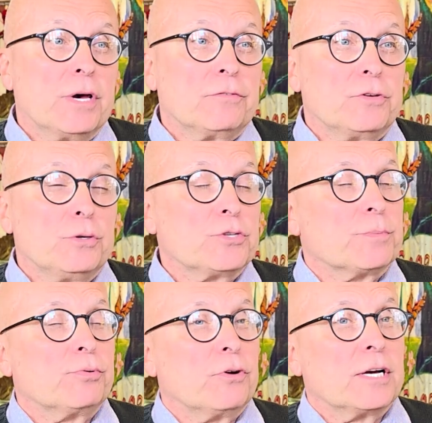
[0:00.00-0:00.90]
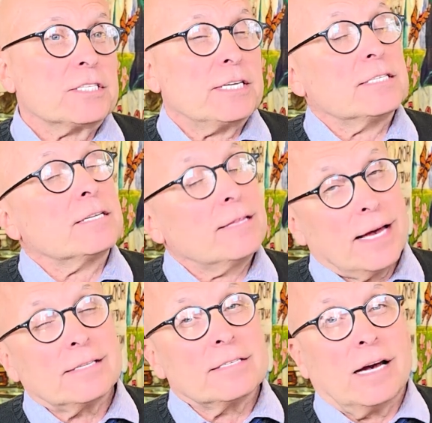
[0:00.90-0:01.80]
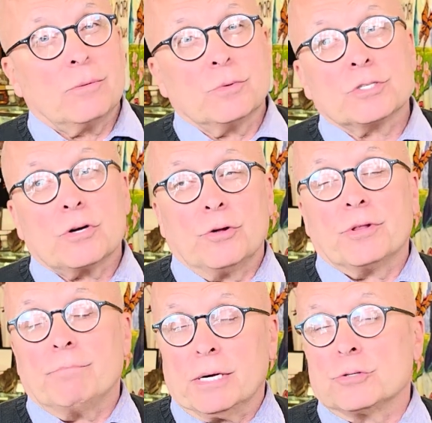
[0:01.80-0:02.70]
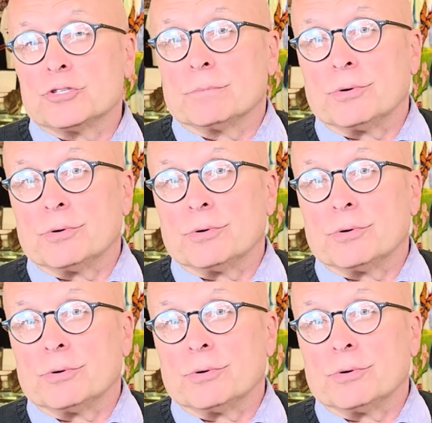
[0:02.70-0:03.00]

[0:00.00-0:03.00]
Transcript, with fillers: have to use a process at that time was called the Belgian